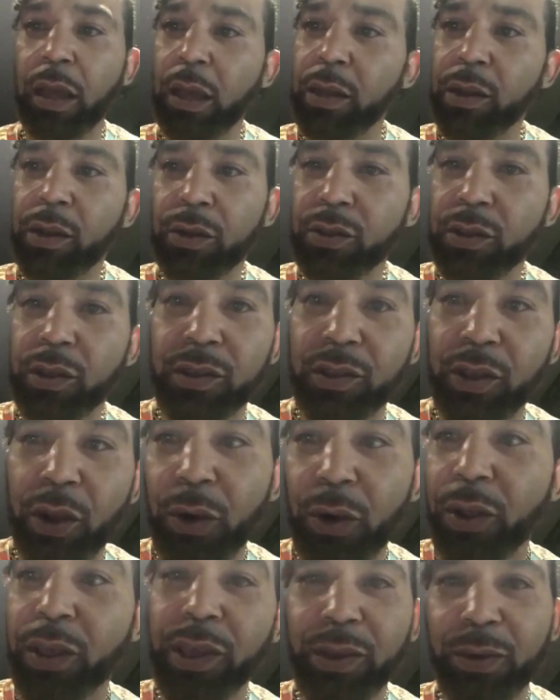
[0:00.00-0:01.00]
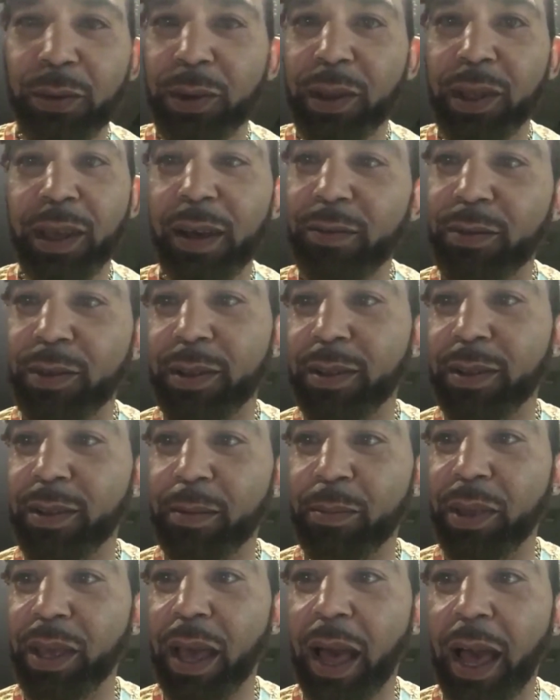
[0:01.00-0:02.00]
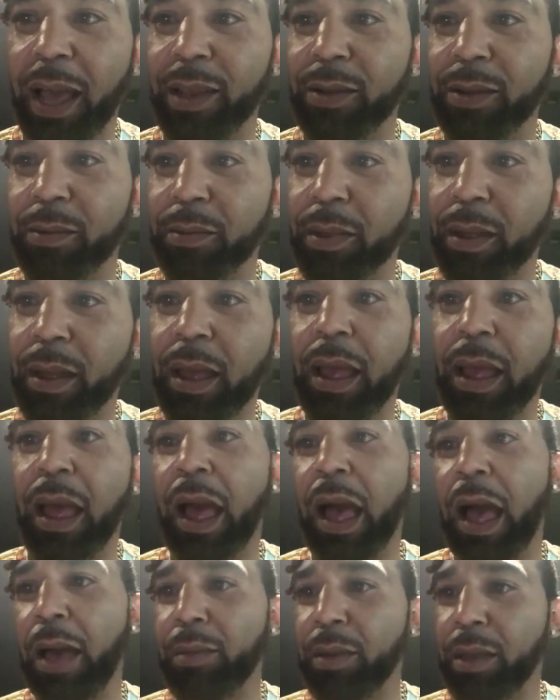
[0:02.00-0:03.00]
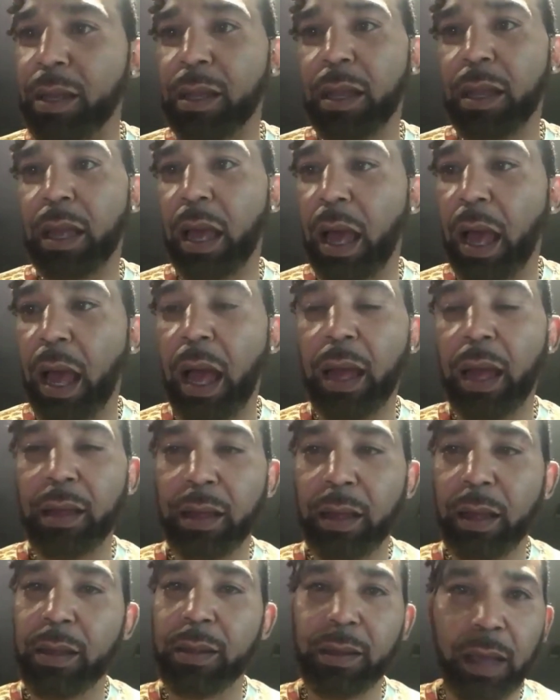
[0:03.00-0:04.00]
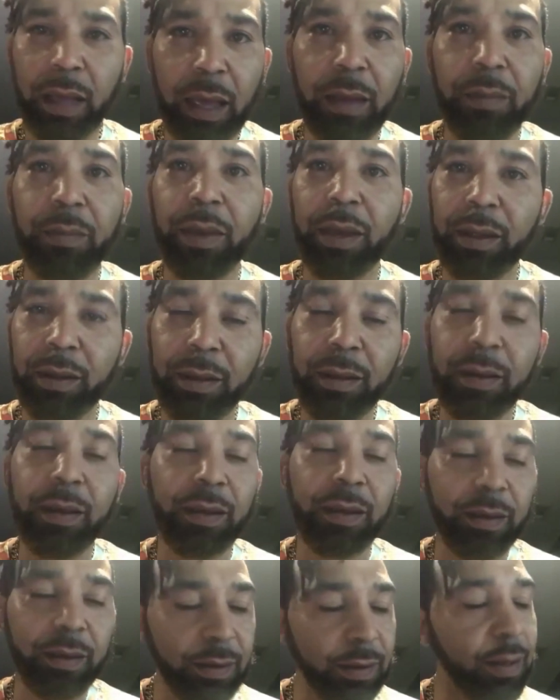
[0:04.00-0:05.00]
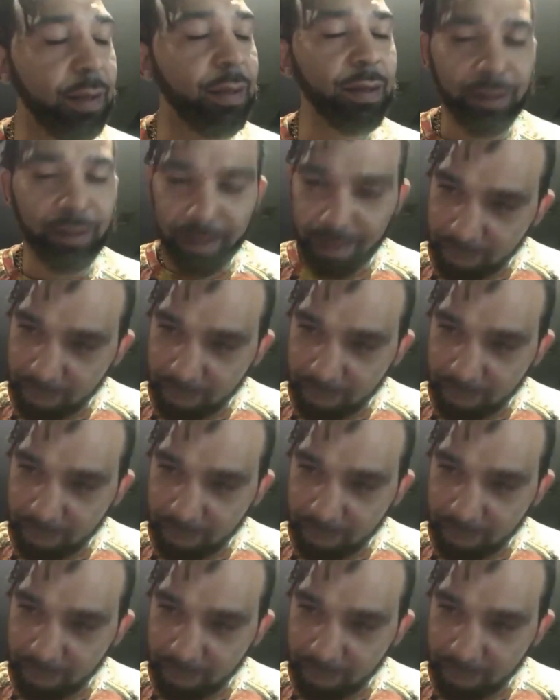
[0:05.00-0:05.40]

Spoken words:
there's a turkey on the oven behind them. I mean, yeah, man. Like,